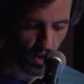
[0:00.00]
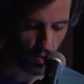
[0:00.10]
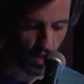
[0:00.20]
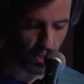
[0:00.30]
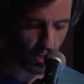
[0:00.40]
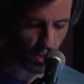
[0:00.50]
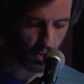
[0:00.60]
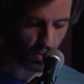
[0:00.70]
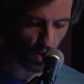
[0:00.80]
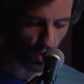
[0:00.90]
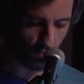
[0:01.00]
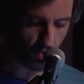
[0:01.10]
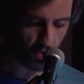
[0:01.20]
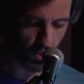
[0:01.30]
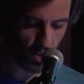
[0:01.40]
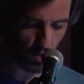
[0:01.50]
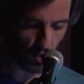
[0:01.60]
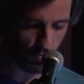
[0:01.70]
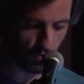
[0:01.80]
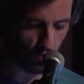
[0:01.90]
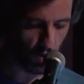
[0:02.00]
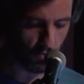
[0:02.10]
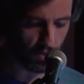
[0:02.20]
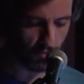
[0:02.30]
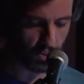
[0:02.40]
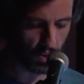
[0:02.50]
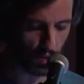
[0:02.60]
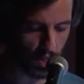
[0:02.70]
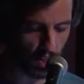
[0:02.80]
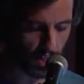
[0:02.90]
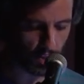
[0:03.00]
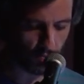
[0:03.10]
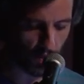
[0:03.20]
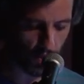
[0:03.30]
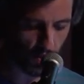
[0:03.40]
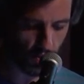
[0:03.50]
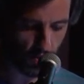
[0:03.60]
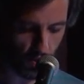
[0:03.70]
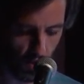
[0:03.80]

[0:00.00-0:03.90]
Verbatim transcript: a red curtain opens and a group of women masquerading as mothers,